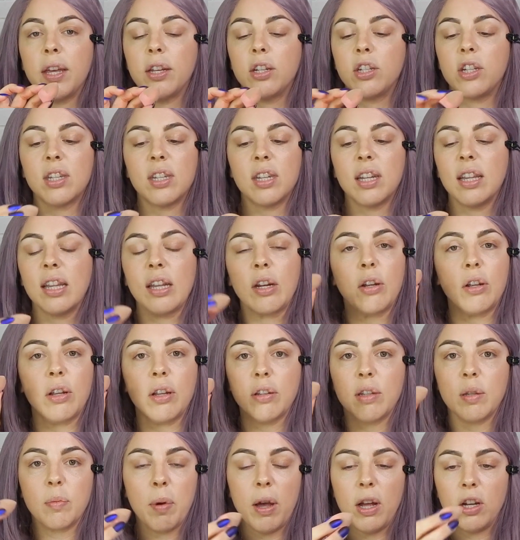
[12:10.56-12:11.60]
just a little
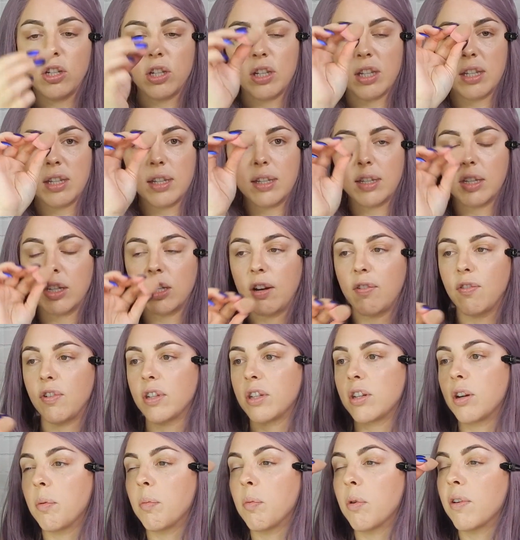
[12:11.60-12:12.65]
sponge, this is a Jeffree
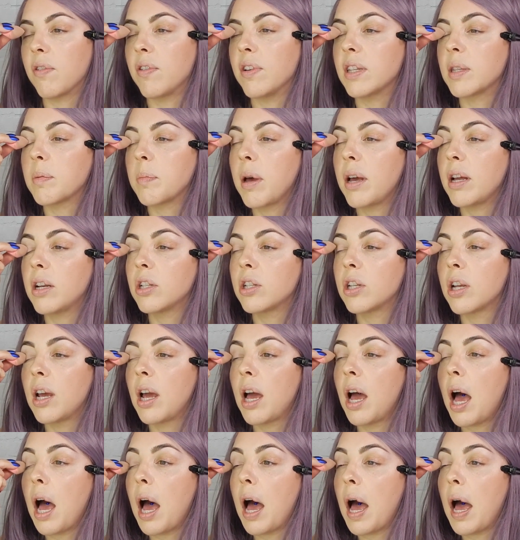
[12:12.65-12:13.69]
Star Morphe sponge,
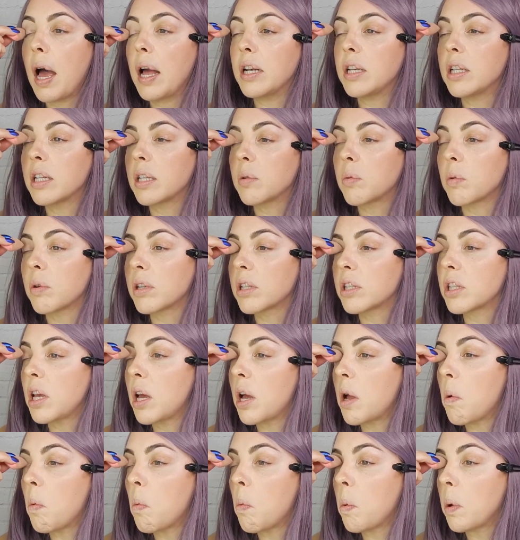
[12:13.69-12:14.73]
just works
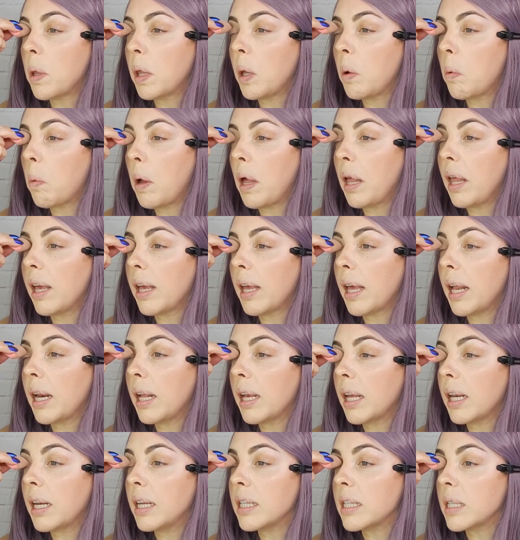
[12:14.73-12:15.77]
really well at
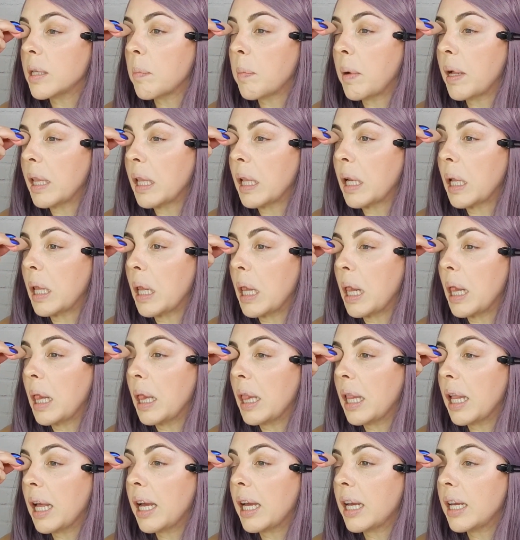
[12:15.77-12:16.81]
getting it into my little
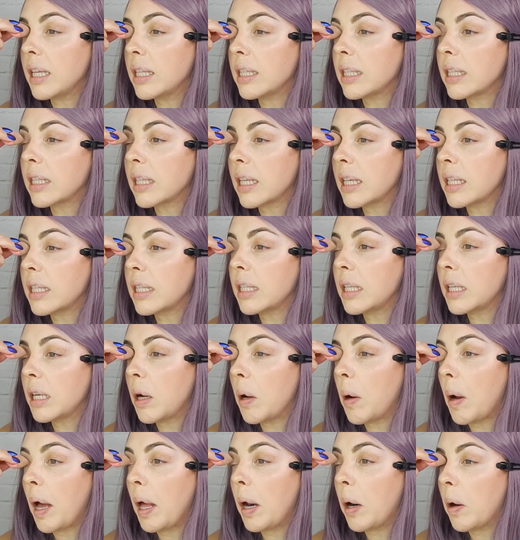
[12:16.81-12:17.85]
lines because, you
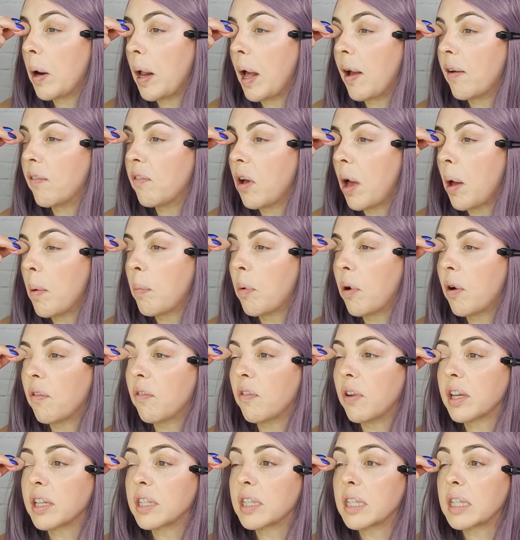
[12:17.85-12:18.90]
know, I don't have
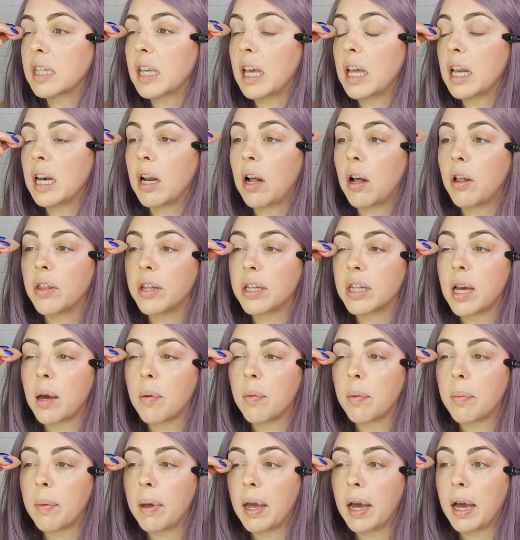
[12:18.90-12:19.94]
perfect skin on the top
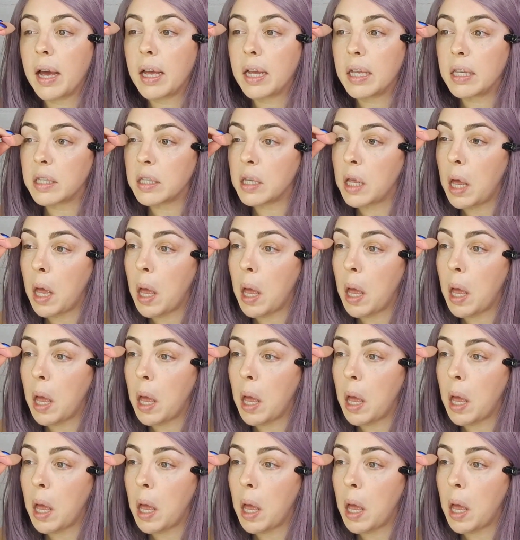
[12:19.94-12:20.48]
of my eyes.